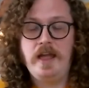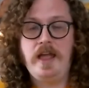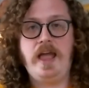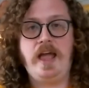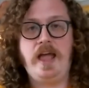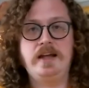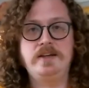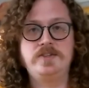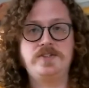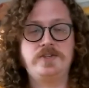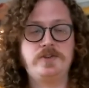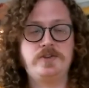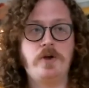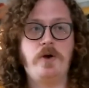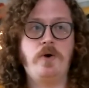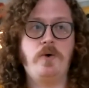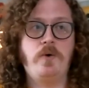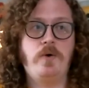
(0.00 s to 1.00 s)
And
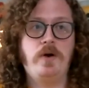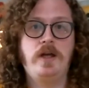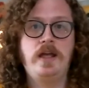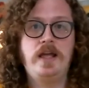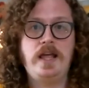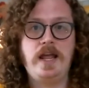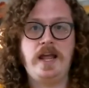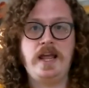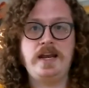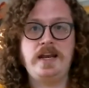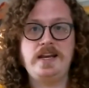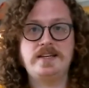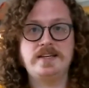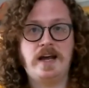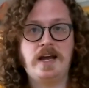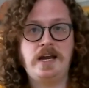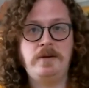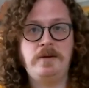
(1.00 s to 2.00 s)
so
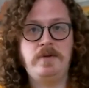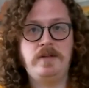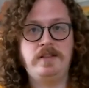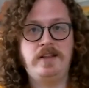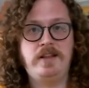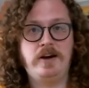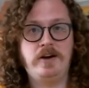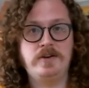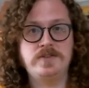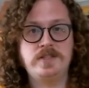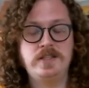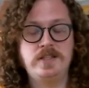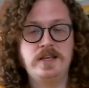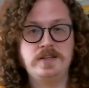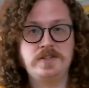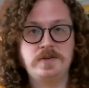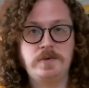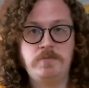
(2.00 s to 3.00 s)
anytime there's
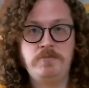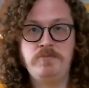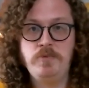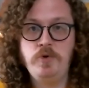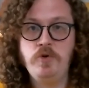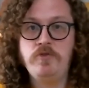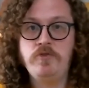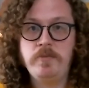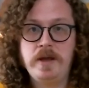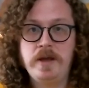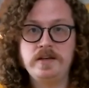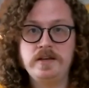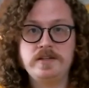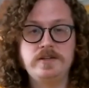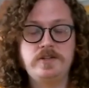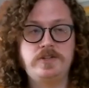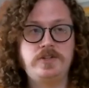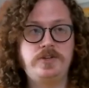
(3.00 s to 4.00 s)
this movement
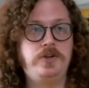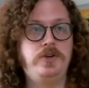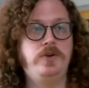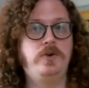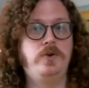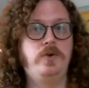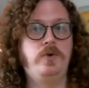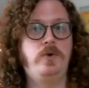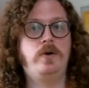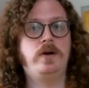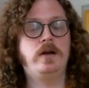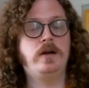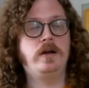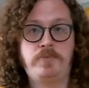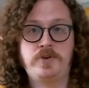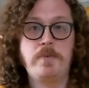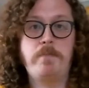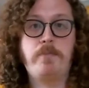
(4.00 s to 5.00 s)
to
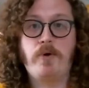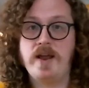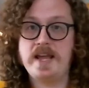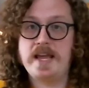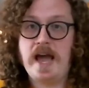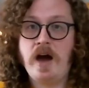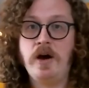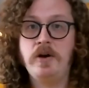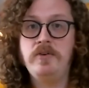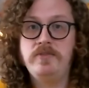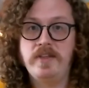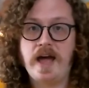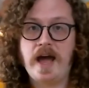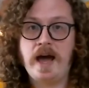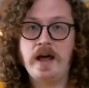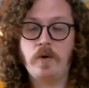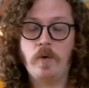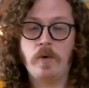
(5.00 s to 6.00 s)
break out of
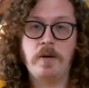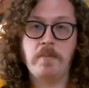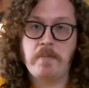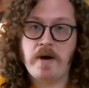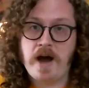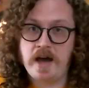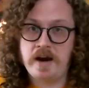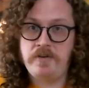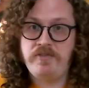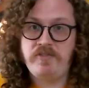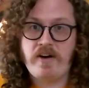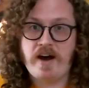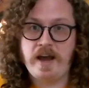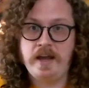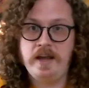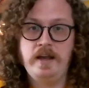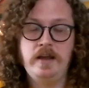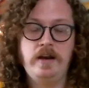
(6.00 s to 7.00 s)
that or
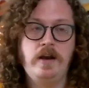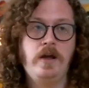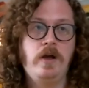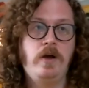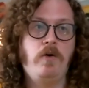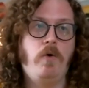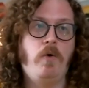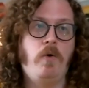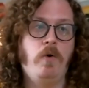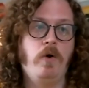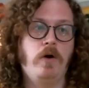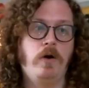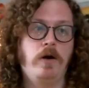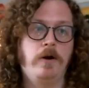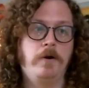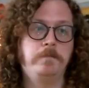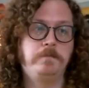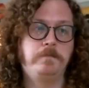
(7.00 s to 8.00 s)
modify it
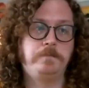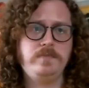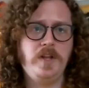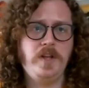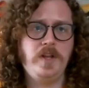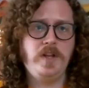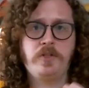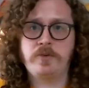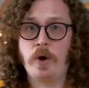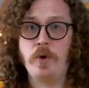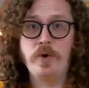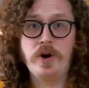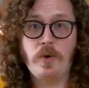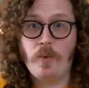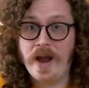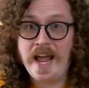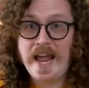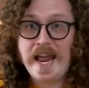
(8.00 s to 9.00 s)
or throw it
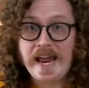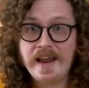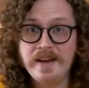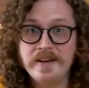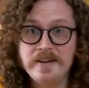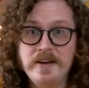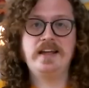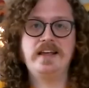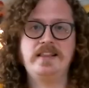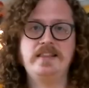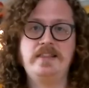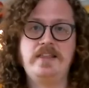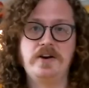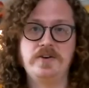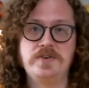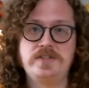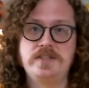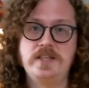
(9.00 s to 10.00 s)
away,
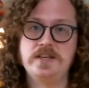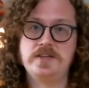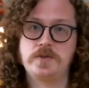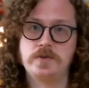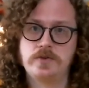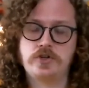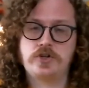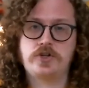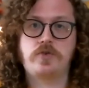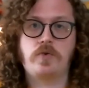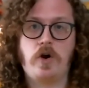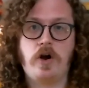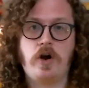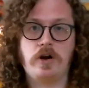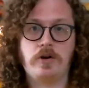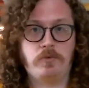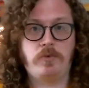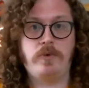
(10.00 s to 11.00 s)
there's this
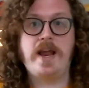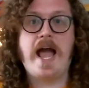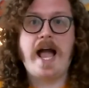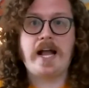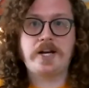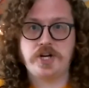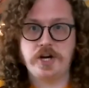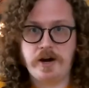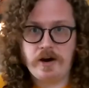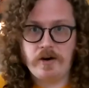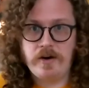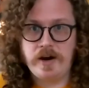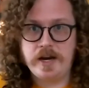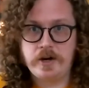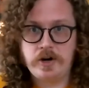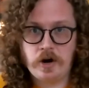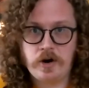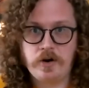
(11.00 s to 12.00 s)
strong reactionary
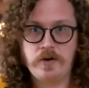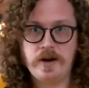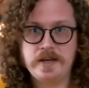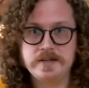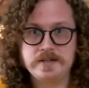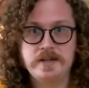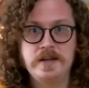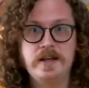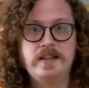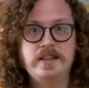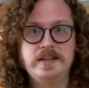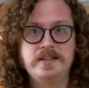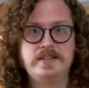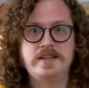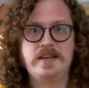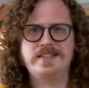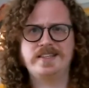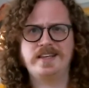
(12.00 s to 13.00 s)
current that
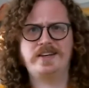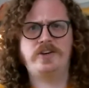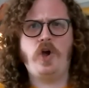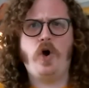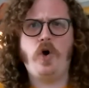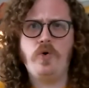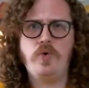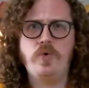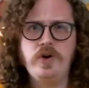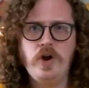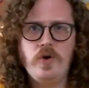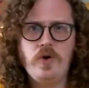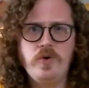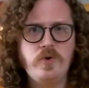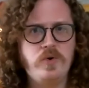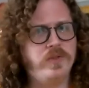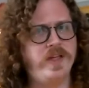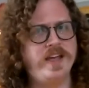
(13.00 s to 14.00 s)
says like, oh no,
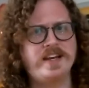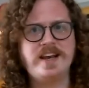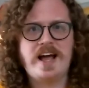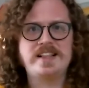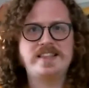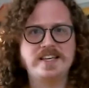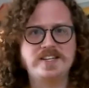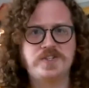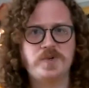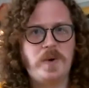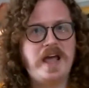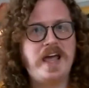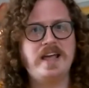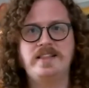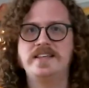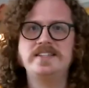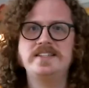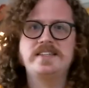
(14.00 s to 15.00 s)
like not this
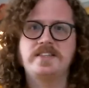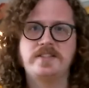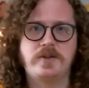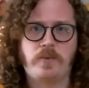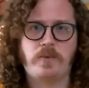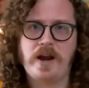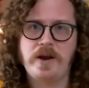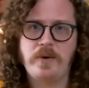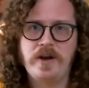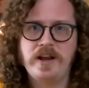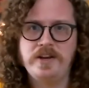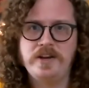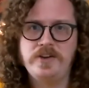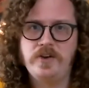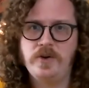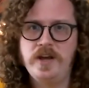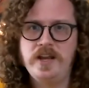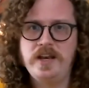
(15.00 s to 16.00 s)
way. This isn't the right way to
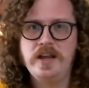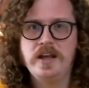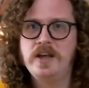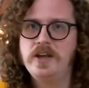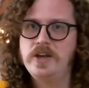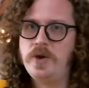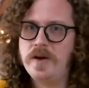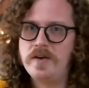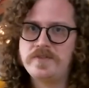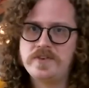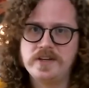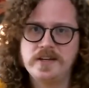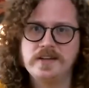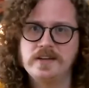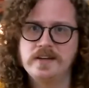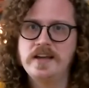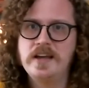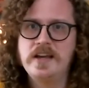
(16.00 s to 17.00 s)
do it. You
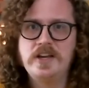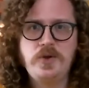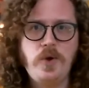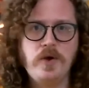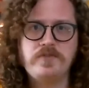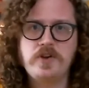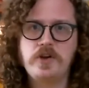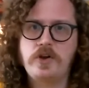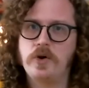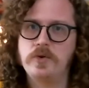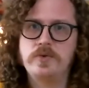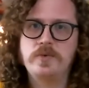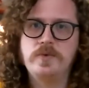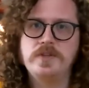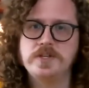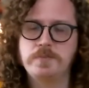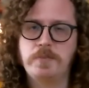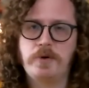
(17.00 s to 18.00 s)
have to go through
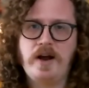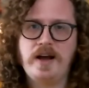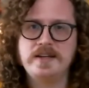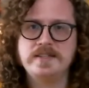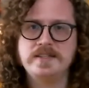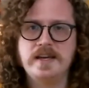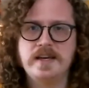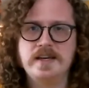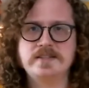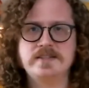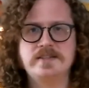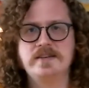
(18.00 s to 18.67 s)
this process.